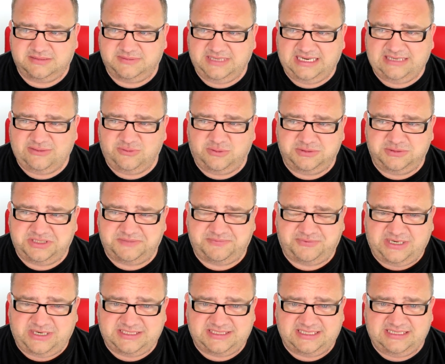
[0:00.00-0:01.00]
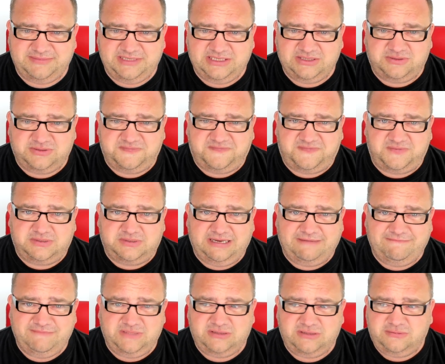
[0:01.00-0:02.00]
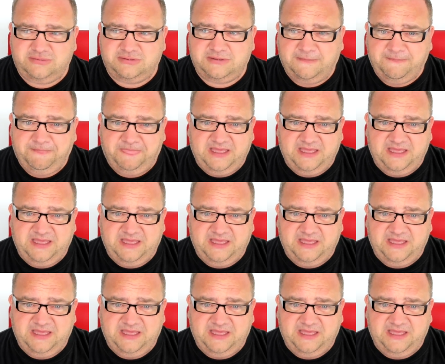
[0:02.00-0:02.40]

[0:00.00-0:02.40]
So I don't want depressing. I'm in a good fucking mood,